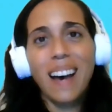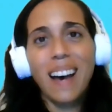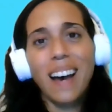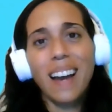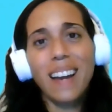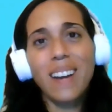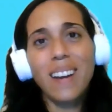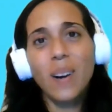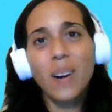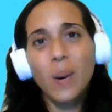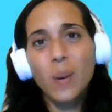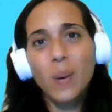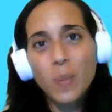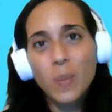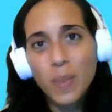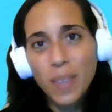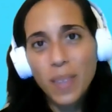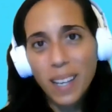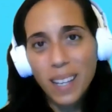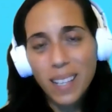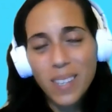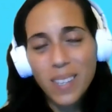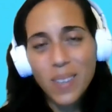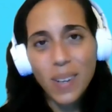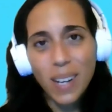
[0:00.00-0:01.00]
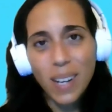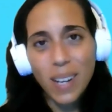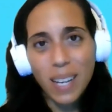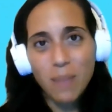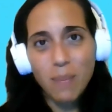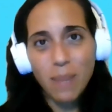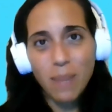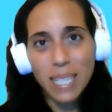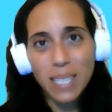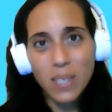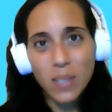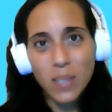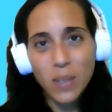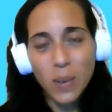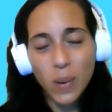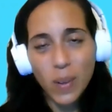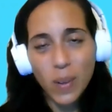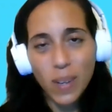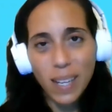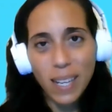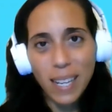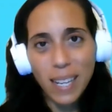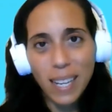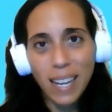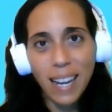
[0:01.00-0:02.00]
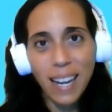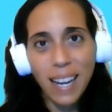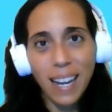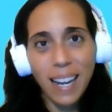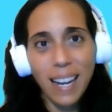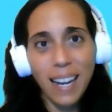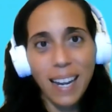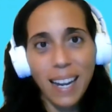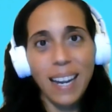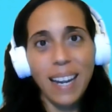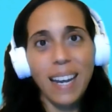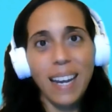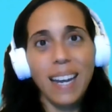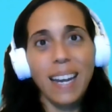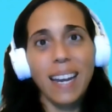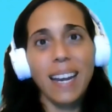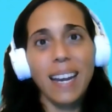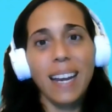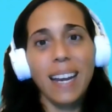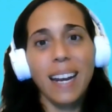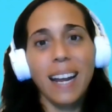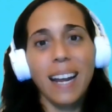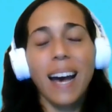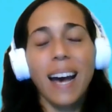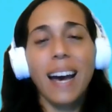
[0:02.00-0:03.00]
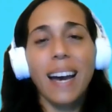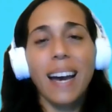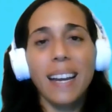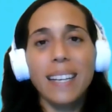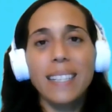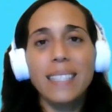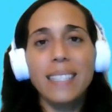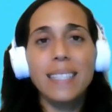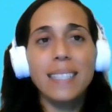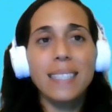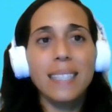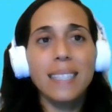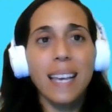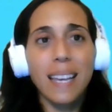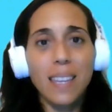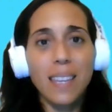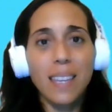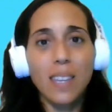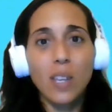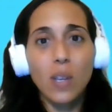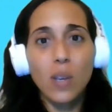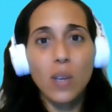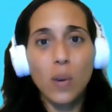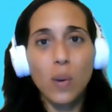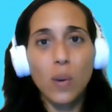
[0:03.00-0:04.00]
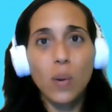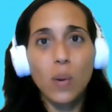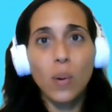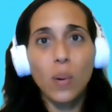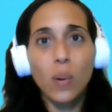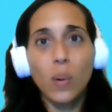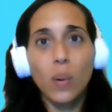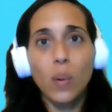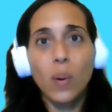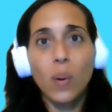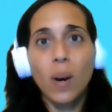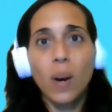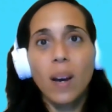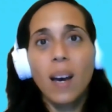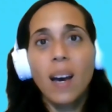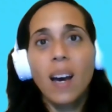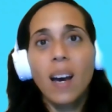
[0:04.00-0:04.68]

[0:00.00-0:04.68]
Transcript: I hope that you like my story, and I send you